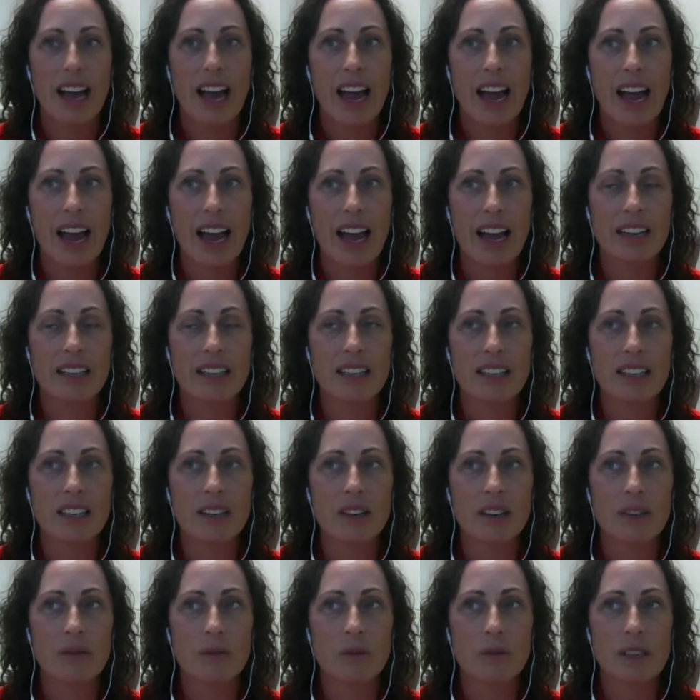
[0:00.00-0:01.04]
And
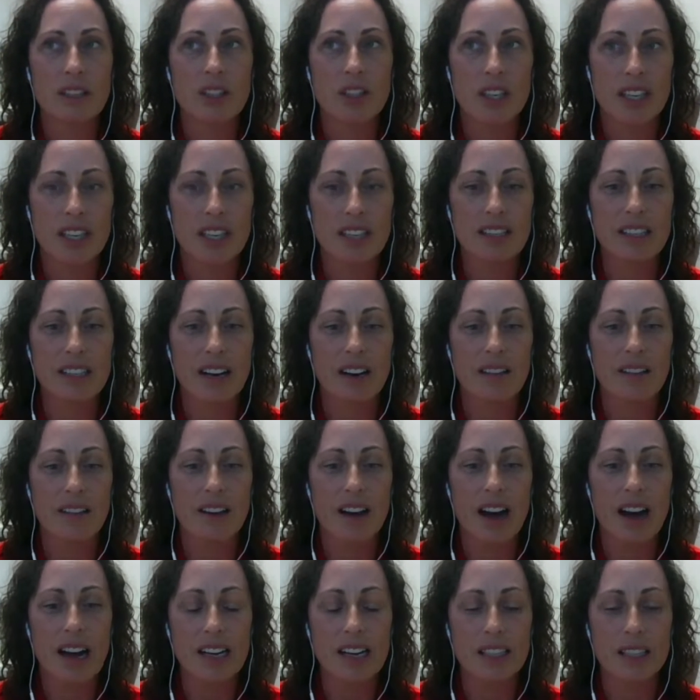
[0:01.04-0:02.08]
when she gets out of the
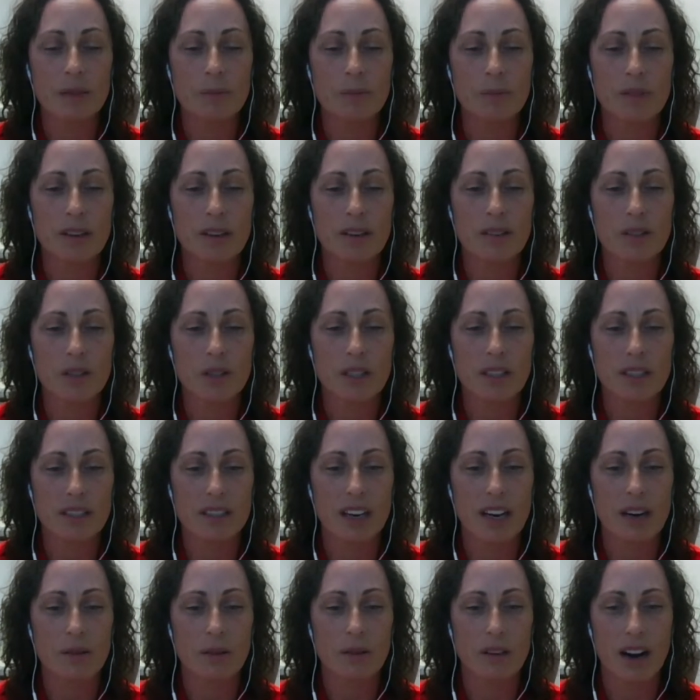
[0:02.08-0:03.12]
hospital, she's
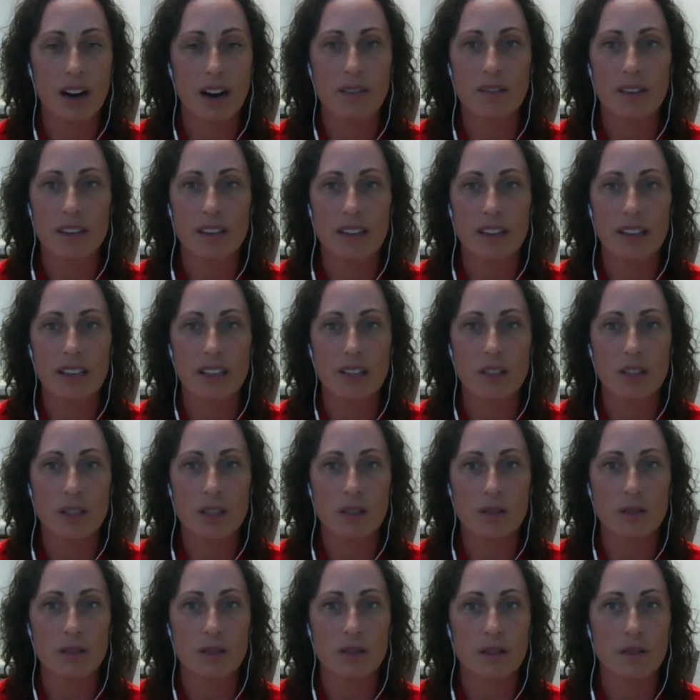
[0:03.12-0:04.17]
not recovering like she
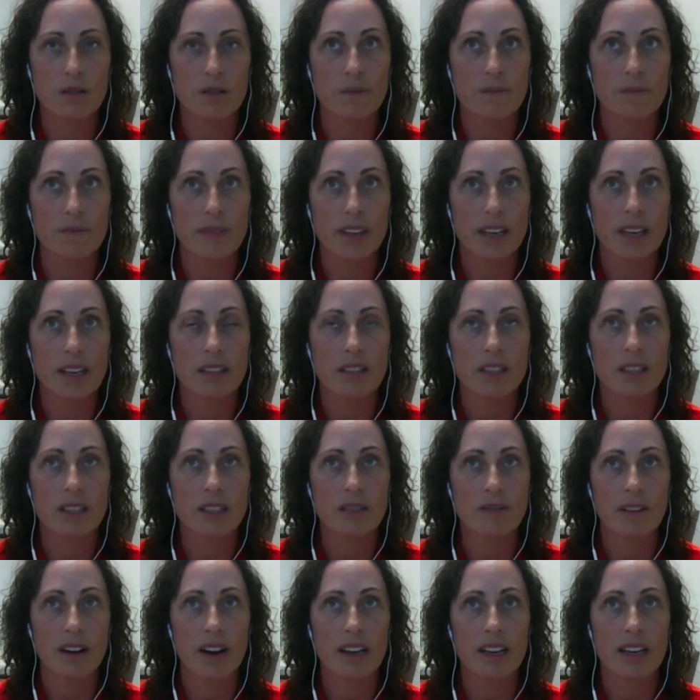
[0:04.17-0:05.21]
used to. She's
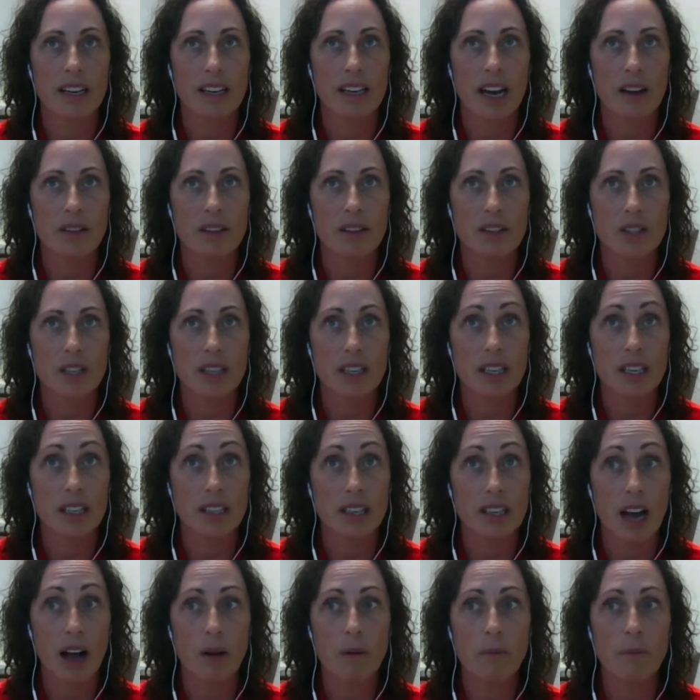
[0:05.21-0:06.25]
finding now that she needs
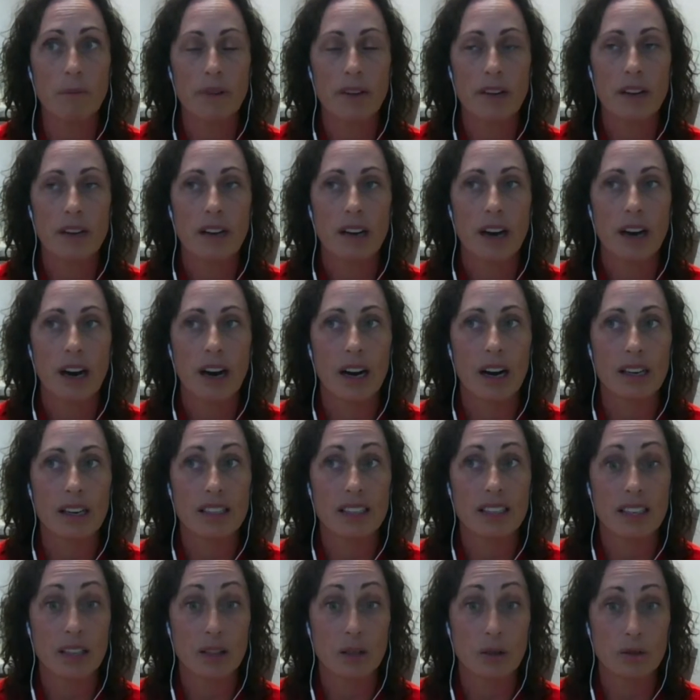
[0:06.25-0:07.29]
help
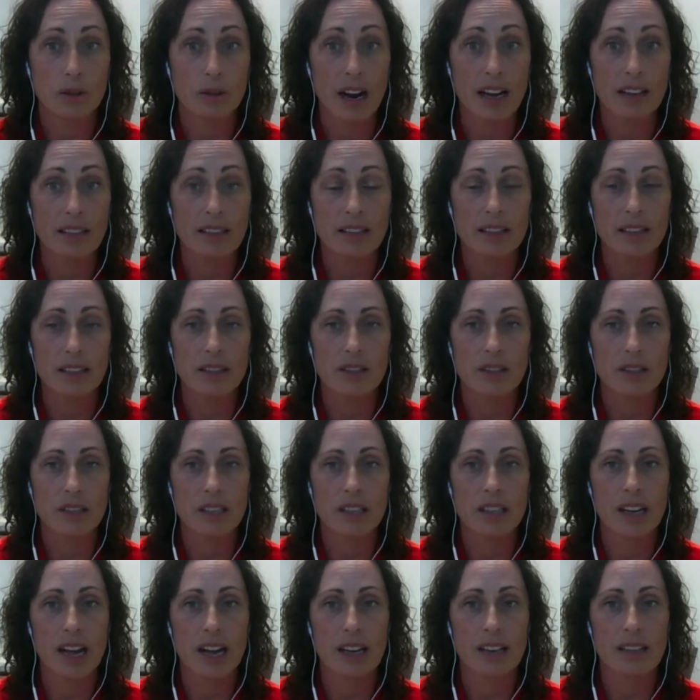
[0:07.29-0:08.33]
to get dressed.
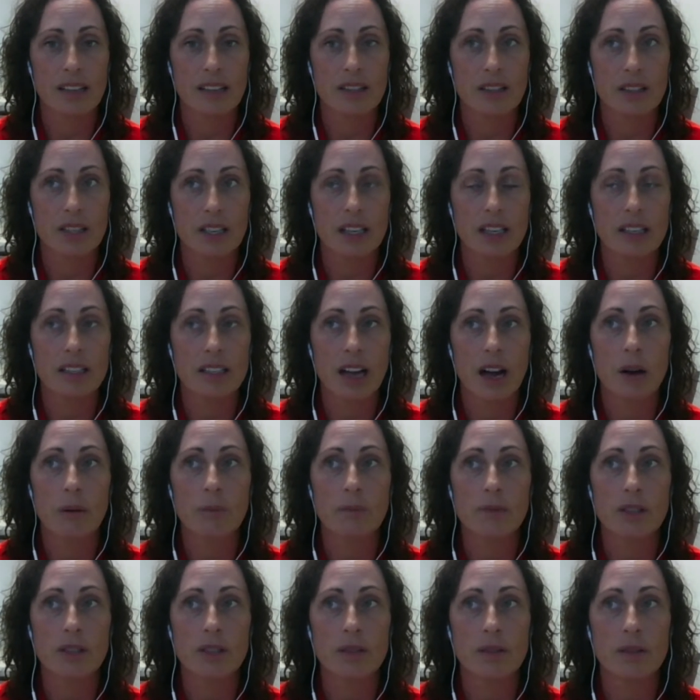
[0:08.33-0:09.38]
She needs
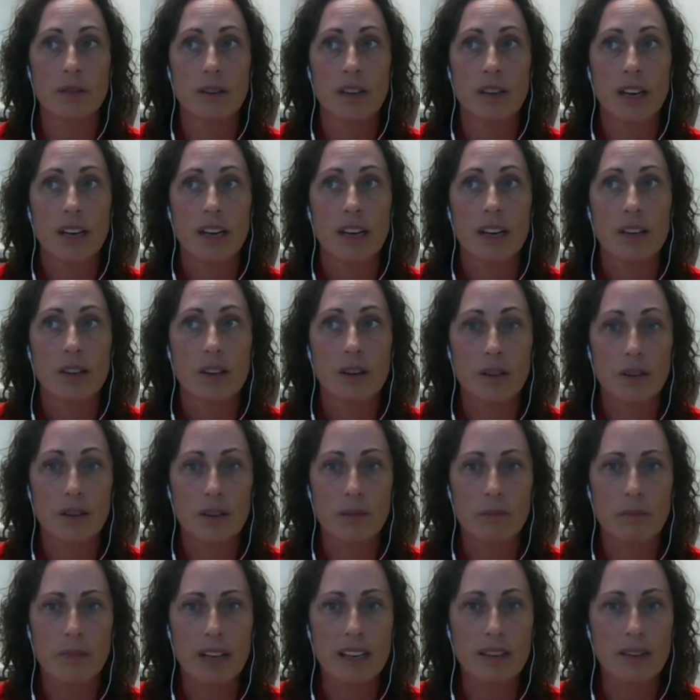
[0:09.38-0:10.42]
help to cook
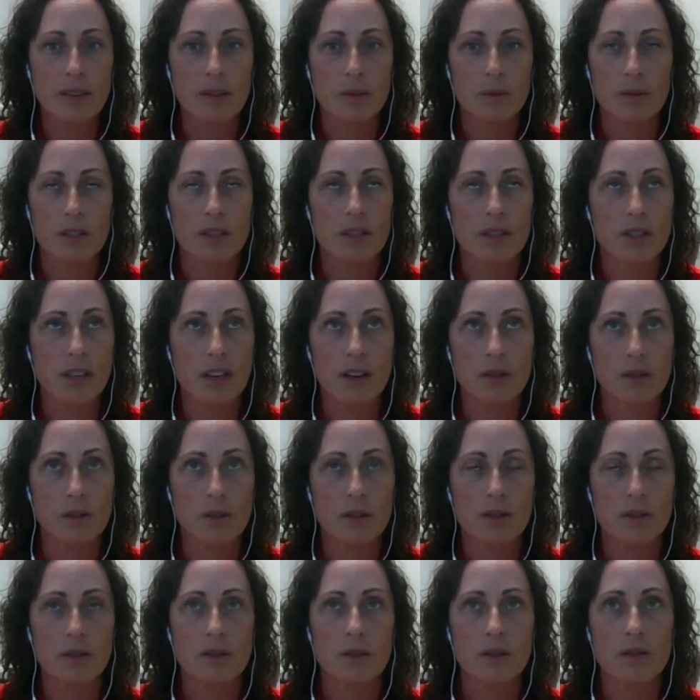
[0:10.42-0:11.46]
her meals, which she
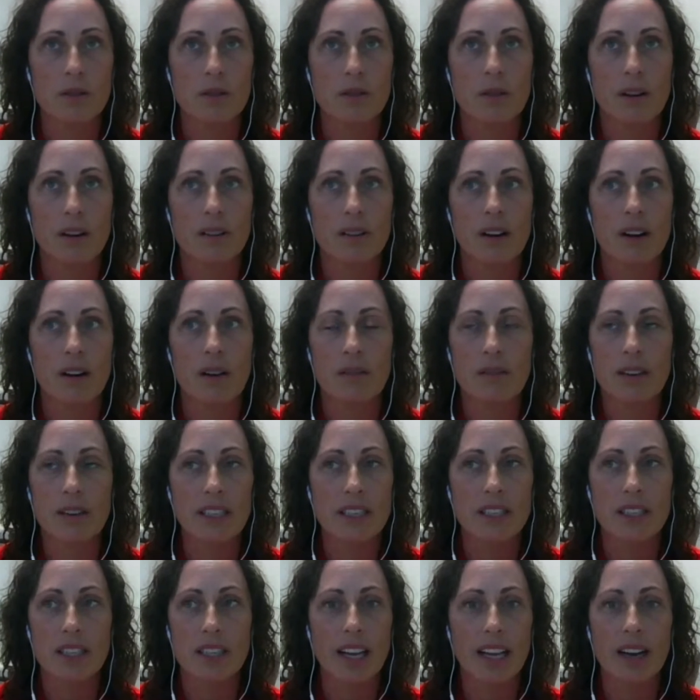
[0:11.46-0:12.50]
also used to do on her own, and
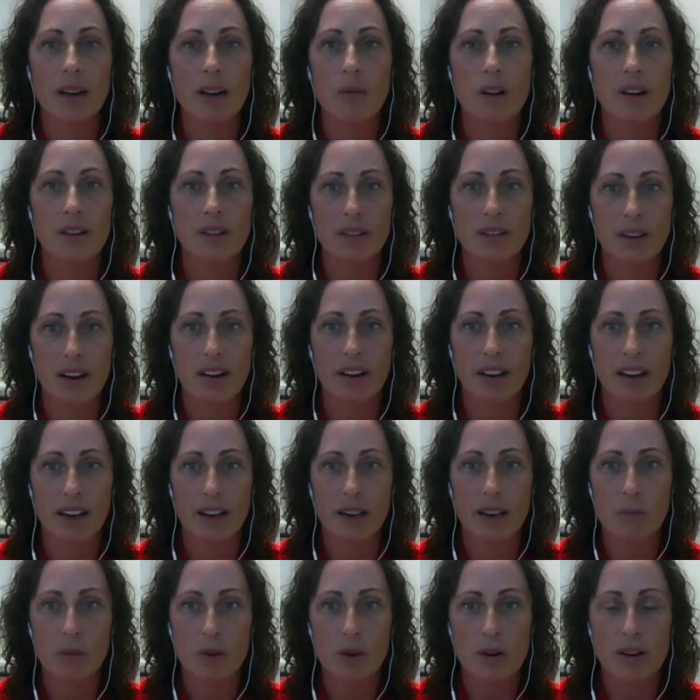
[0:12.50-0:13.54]
she can't walk her dog
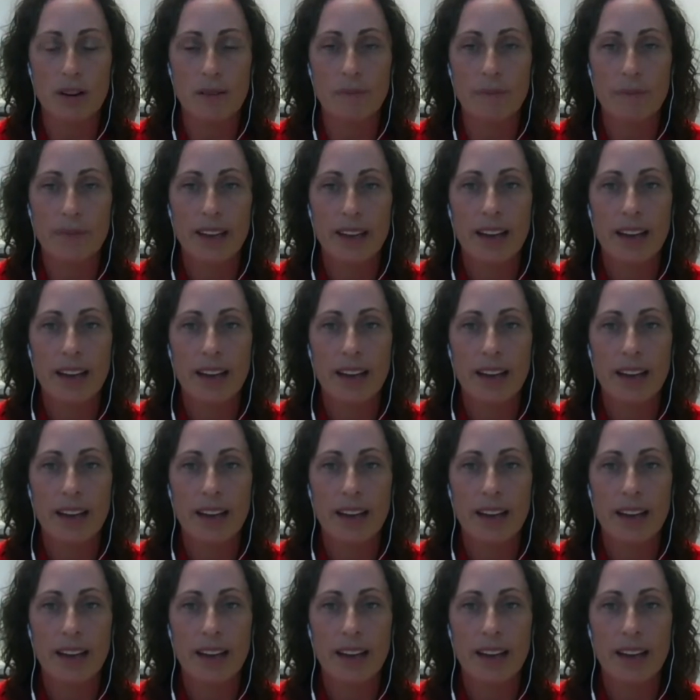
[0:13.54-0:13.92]
anymore.